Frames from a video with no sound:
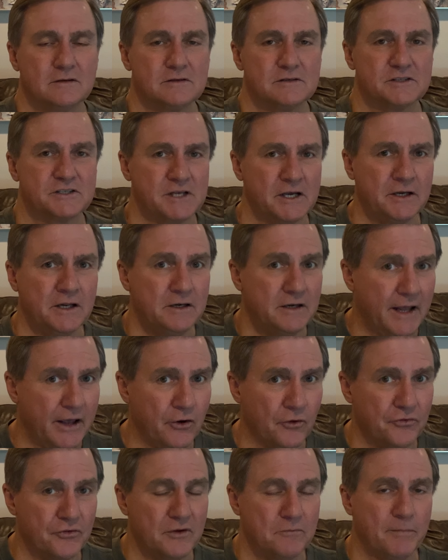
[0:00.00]
setting
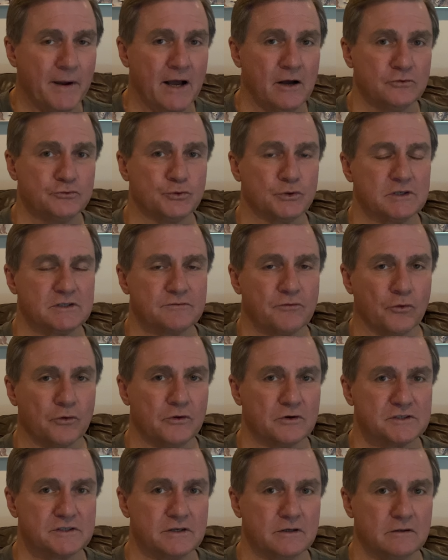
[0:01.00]
healthy boundaries for
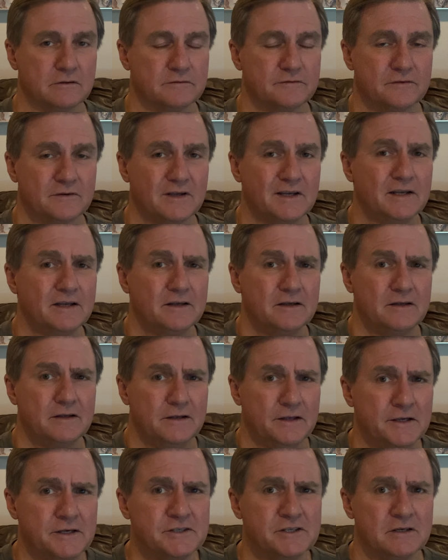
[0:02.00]
yourself
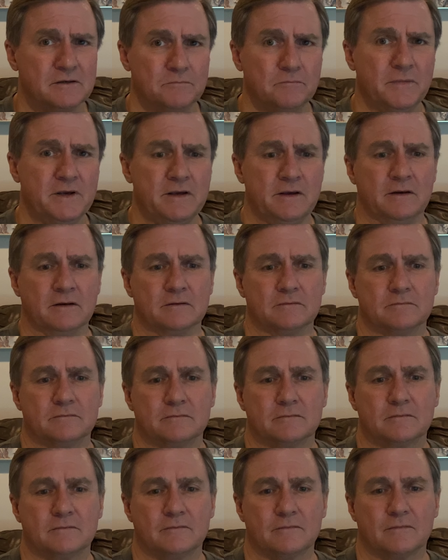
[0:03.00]
isn't mean.
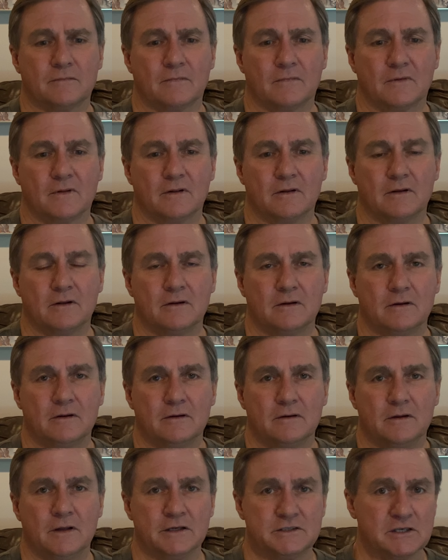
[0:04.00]

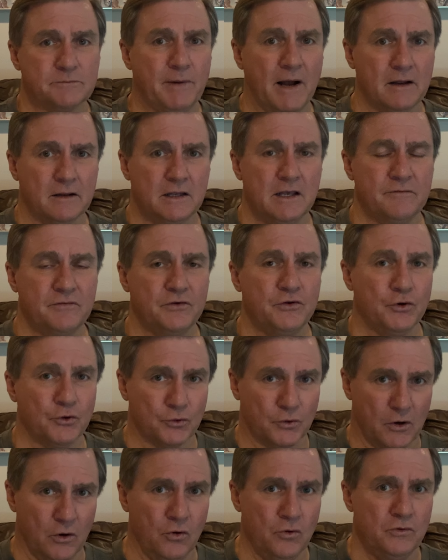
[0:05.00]
It's about giving
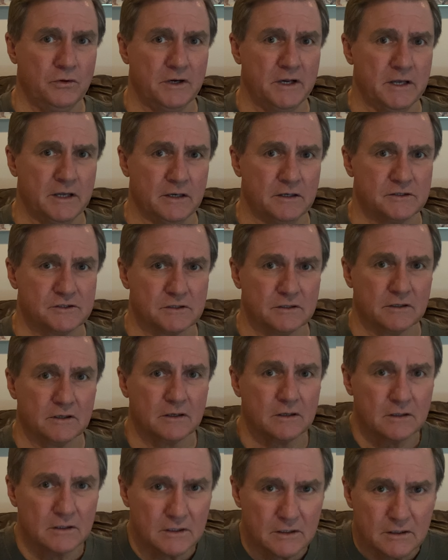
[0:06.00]
your own needs
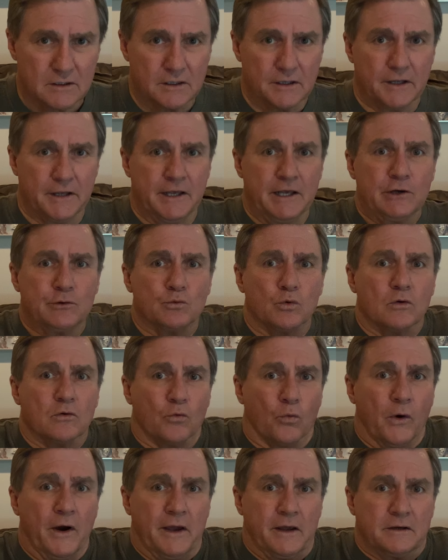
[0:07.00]
equal
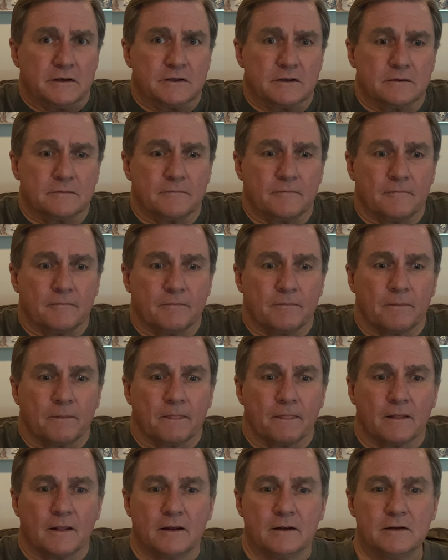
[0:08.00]
weight.
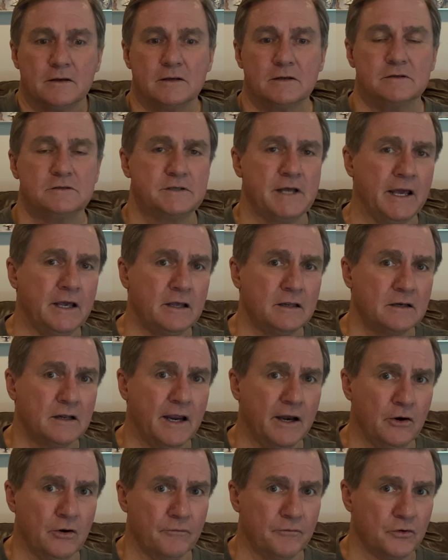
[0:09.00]
Taking
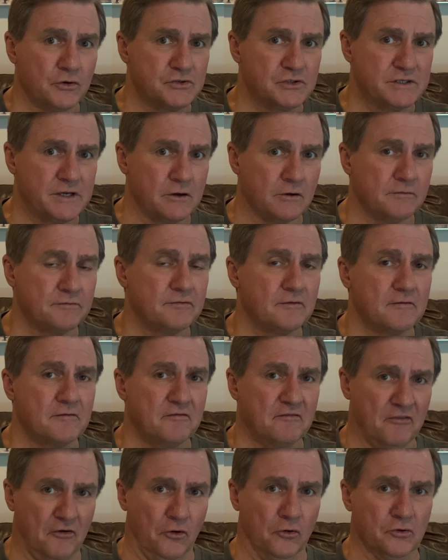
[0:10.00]
care of yourself
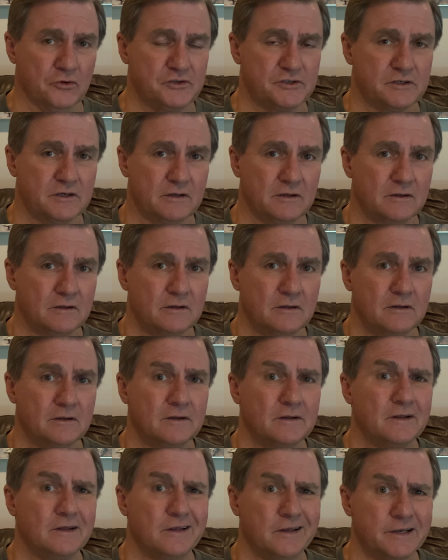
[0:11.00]
first
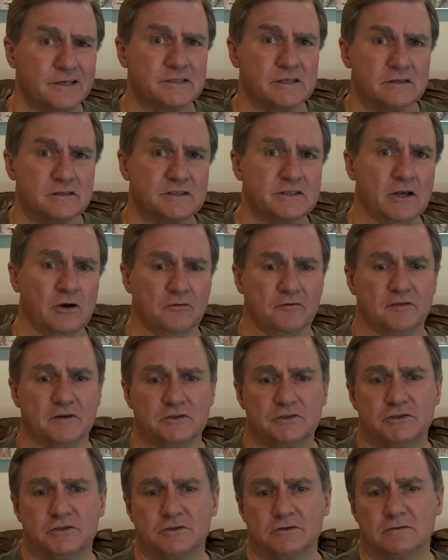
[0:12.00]
isn't
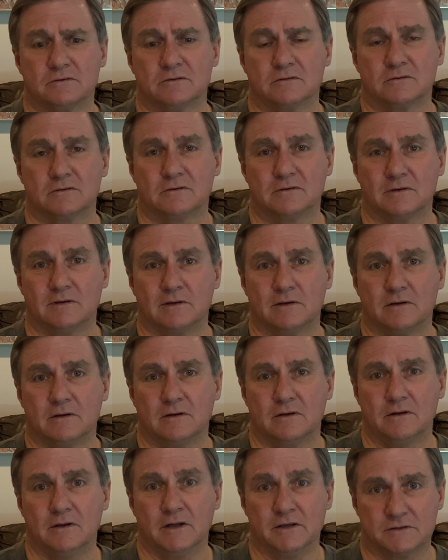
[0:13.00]
selfish,
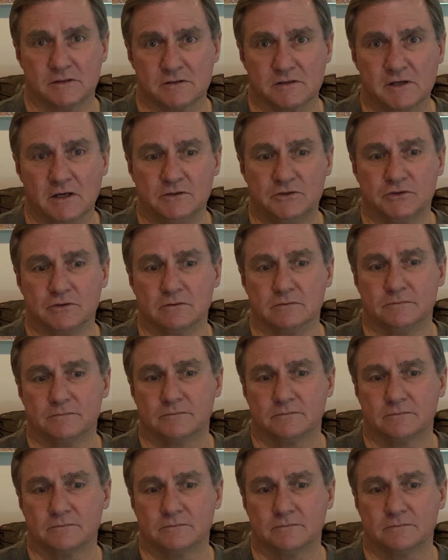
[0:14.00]
it's essential.